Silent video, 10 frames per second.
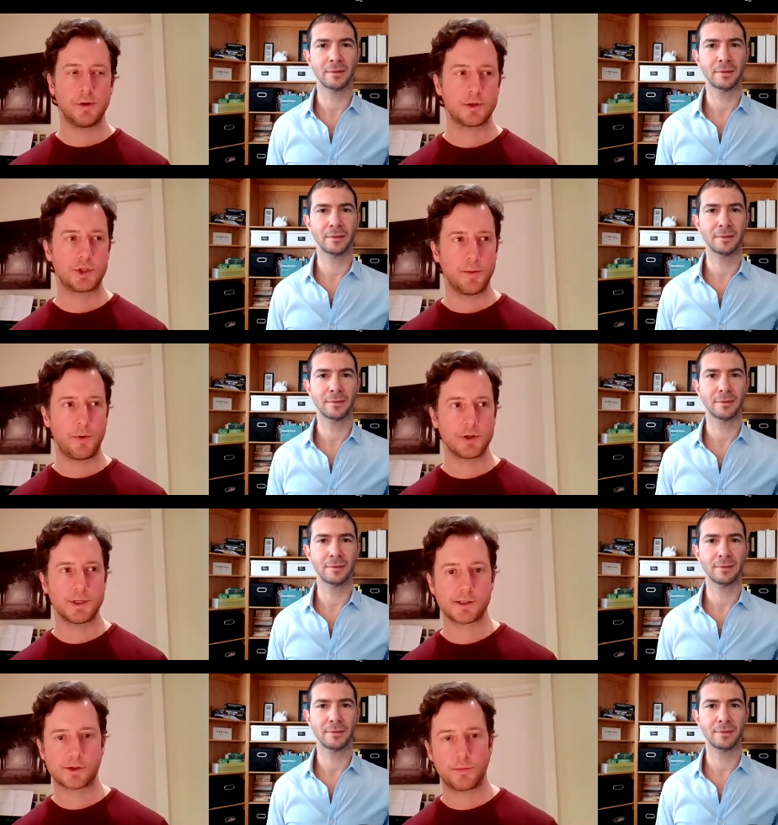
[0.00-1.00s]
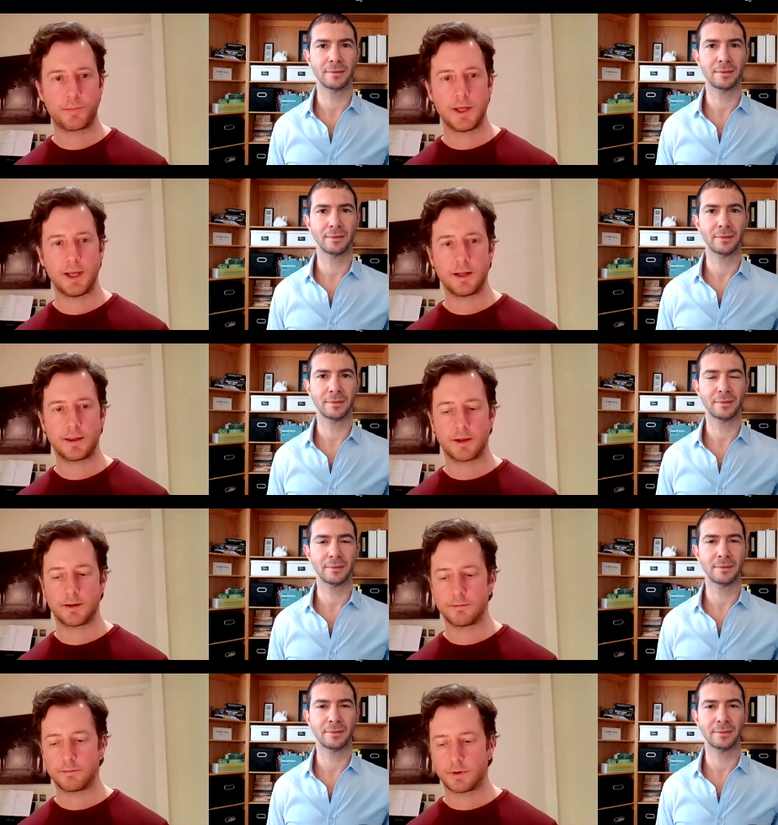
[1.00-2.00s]
Speaker 1: geopolitics could be anything
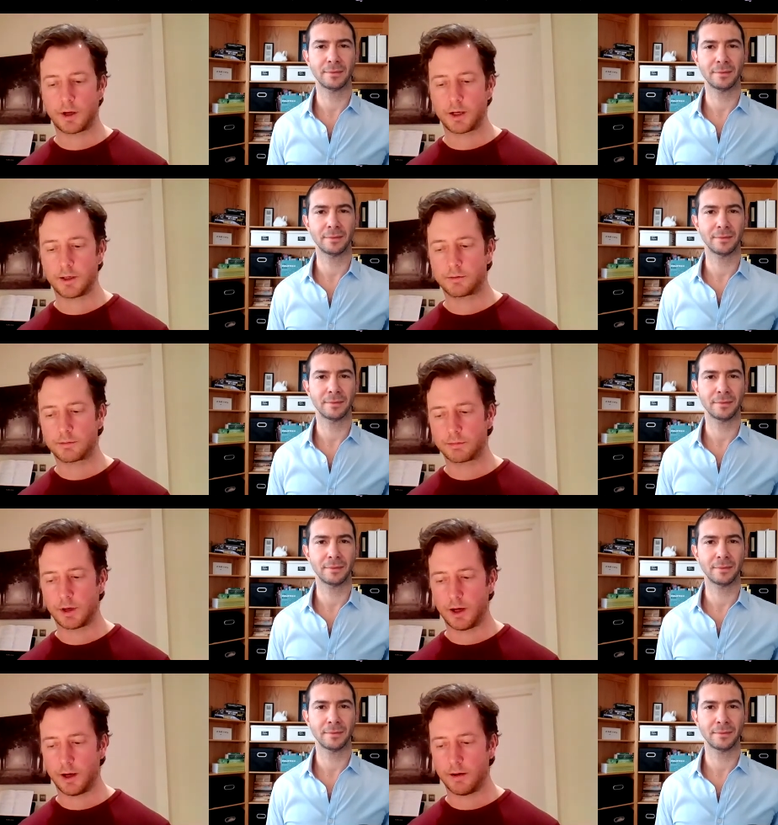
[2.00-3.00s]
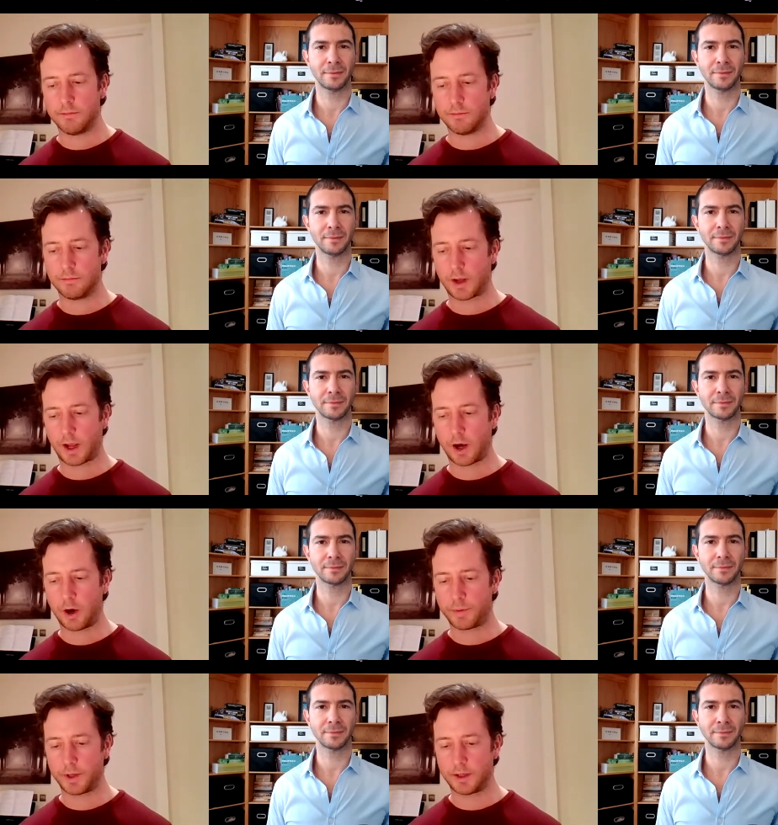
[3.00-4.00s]
like um,
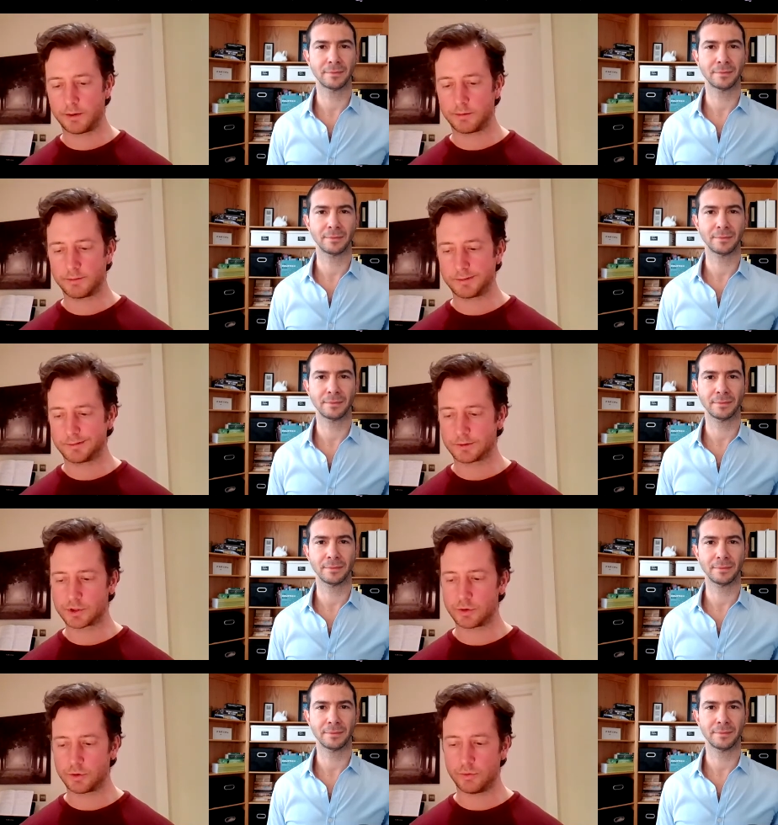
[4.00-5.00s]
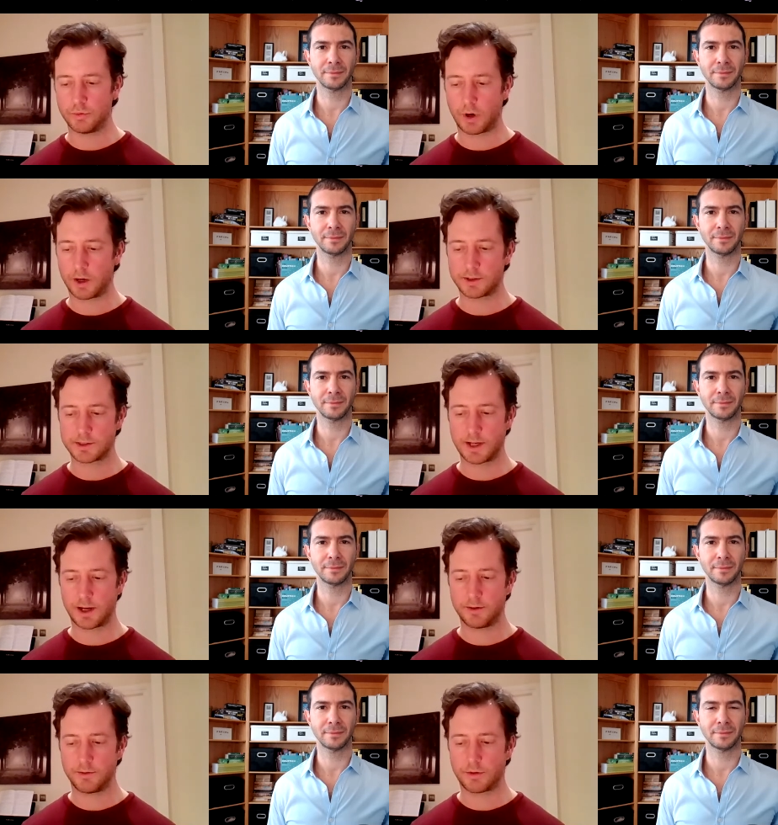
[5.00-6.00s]
helping to
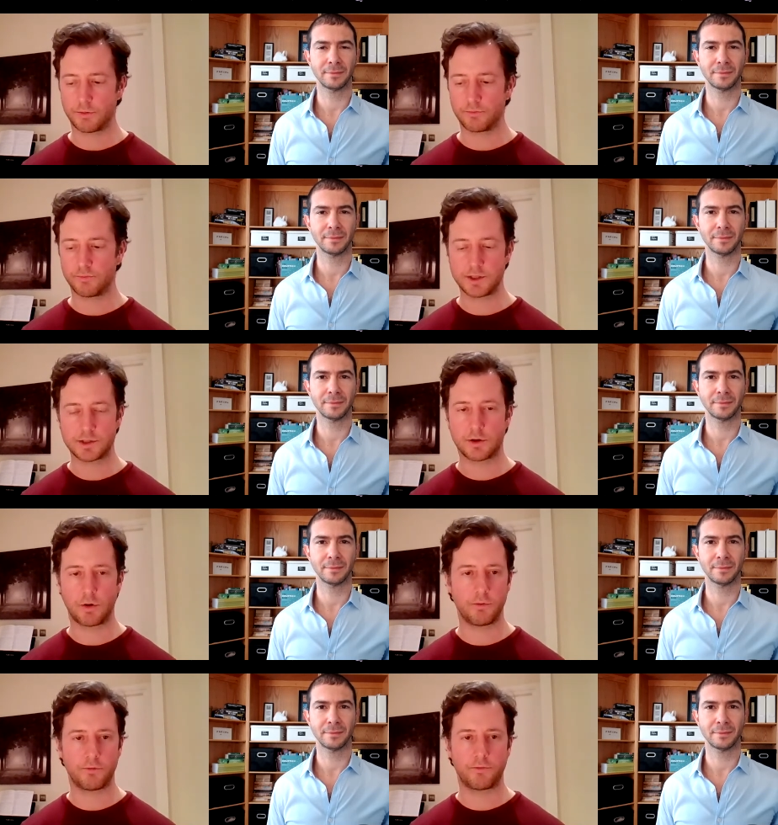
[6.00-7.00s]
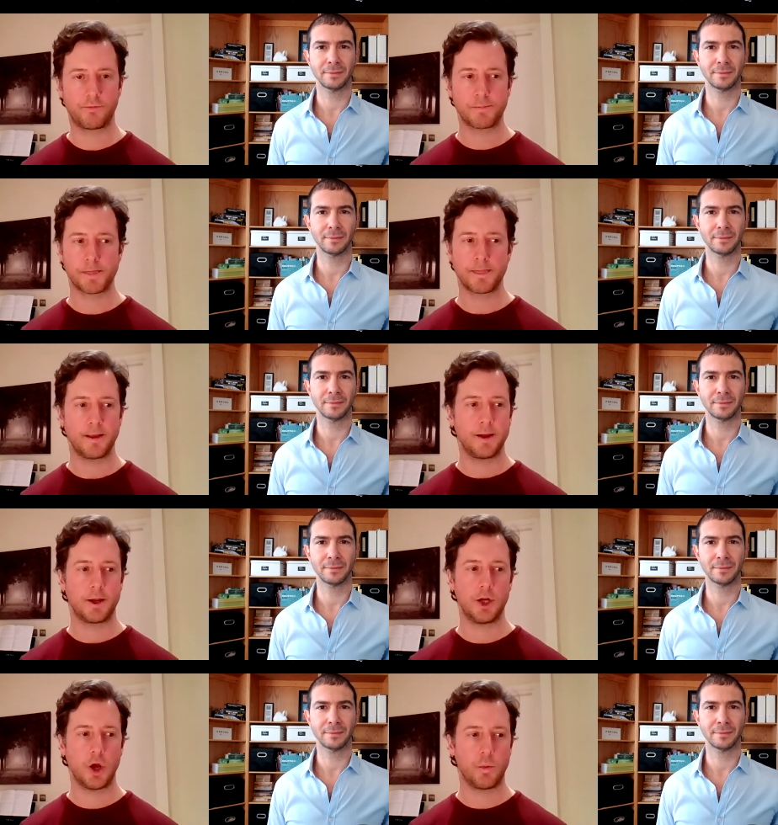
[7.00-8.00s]
understand the risk of,
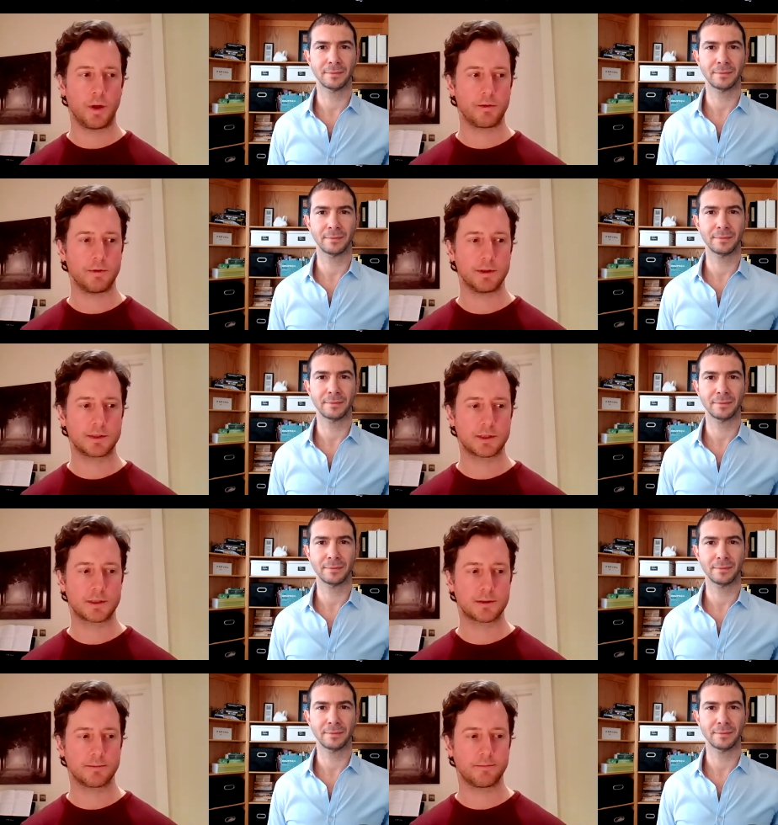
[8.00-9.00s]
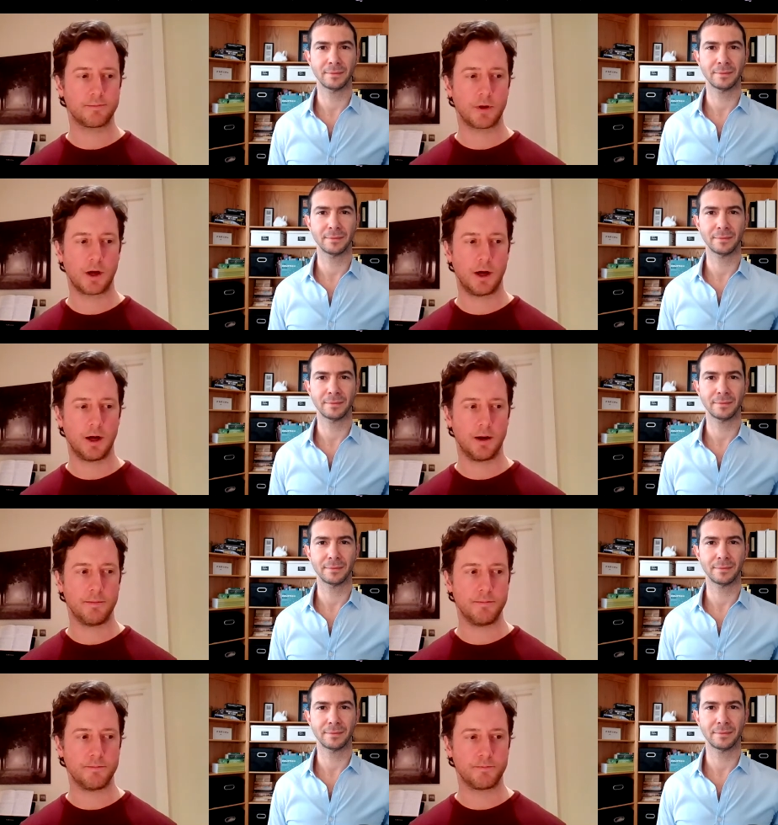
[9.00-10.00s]
you know, whether it's
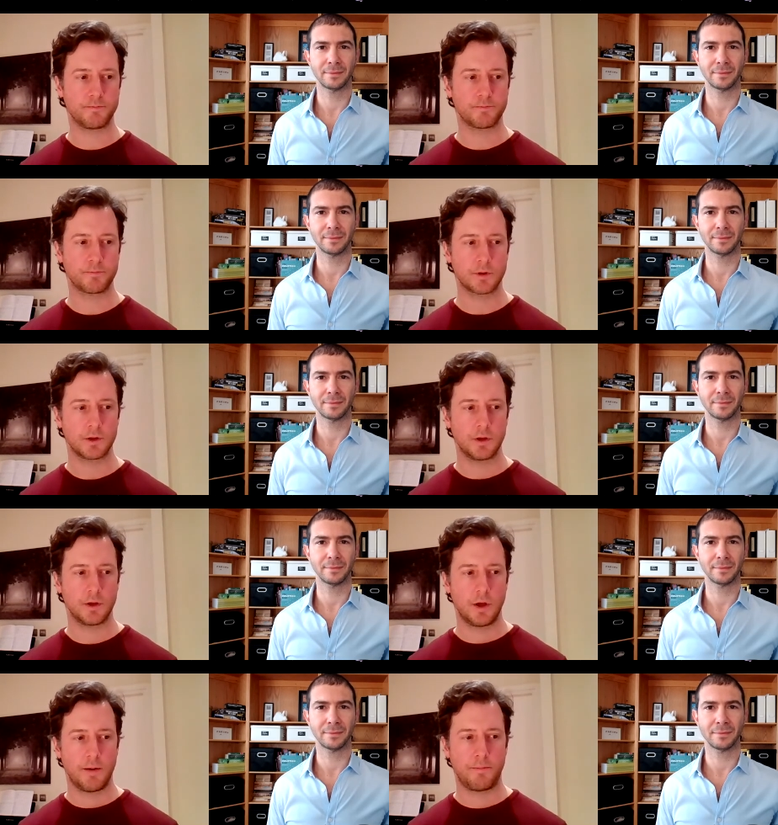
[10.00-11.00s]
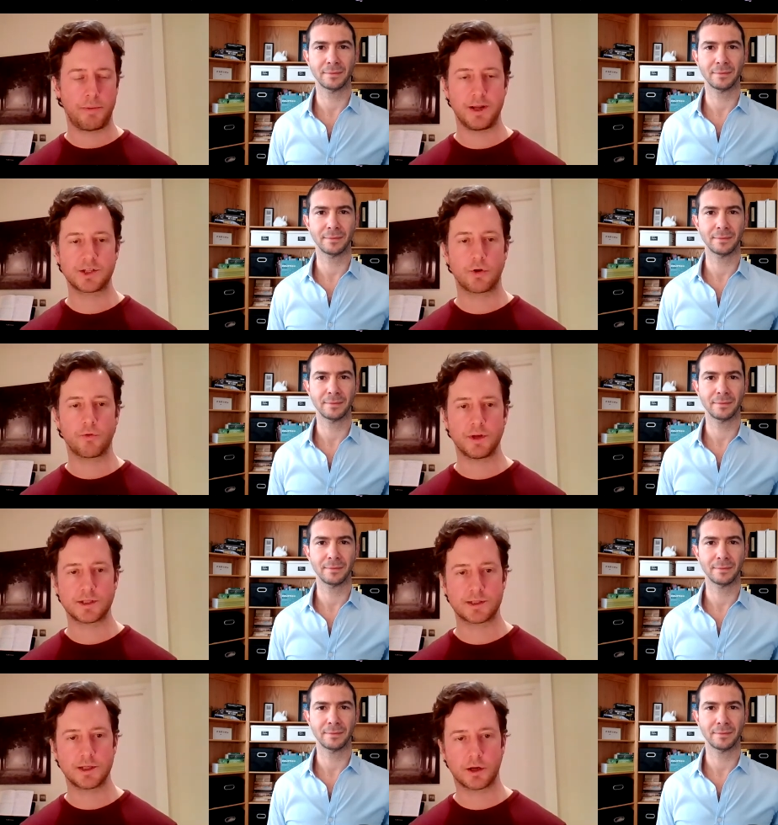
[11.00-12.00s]
um, political
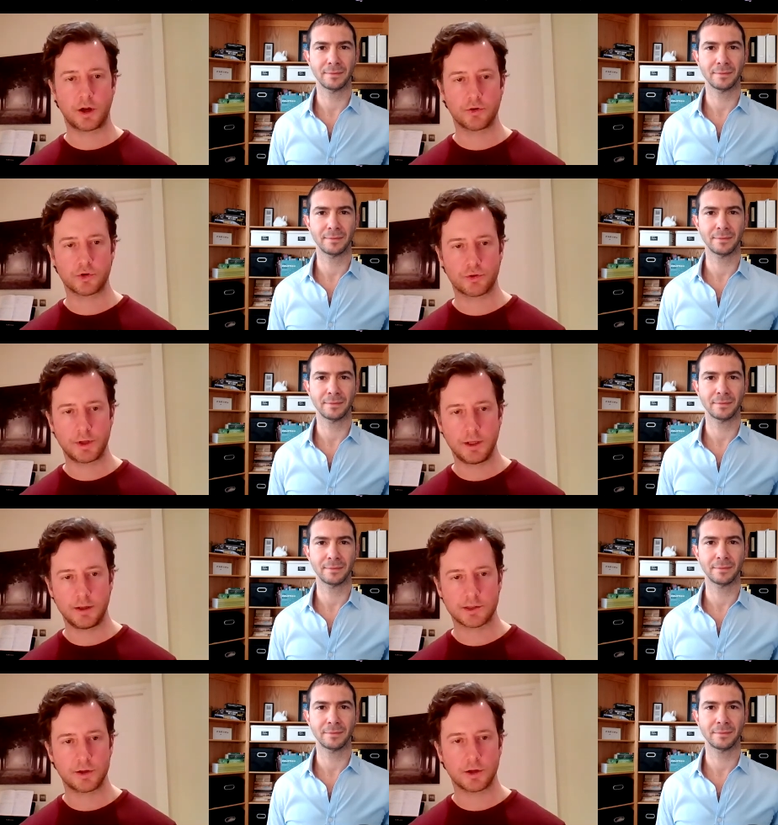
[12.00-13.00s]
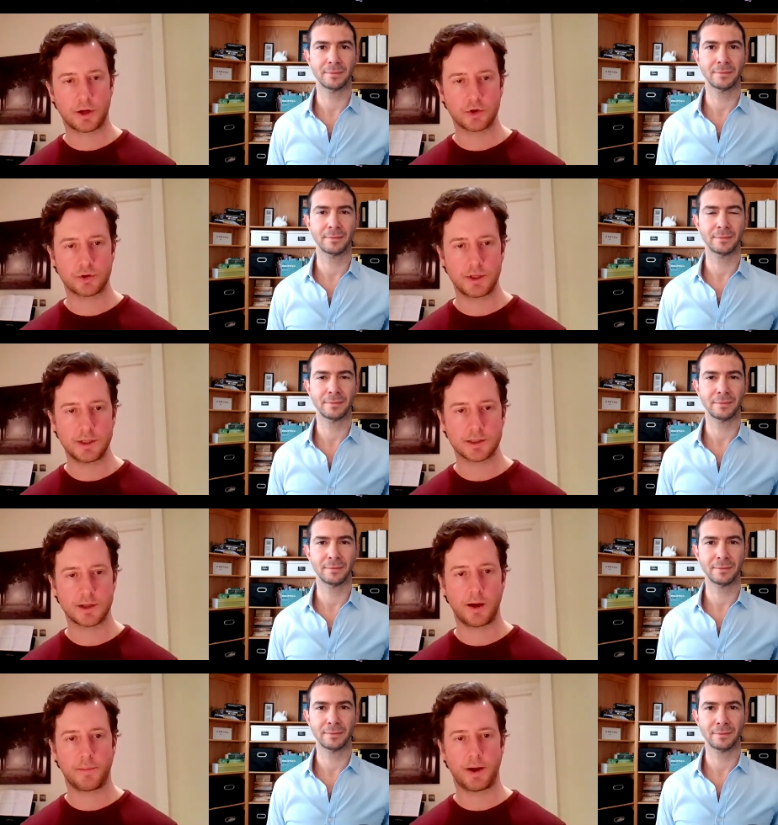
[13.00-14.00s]
risks in a country, certain countries that
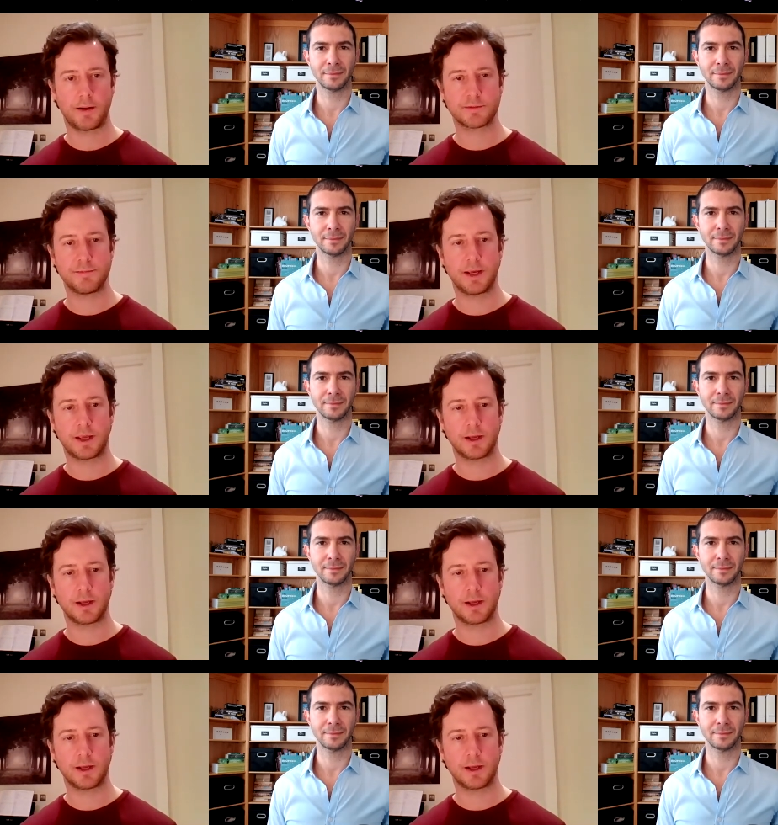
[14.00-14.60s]
are perhaps making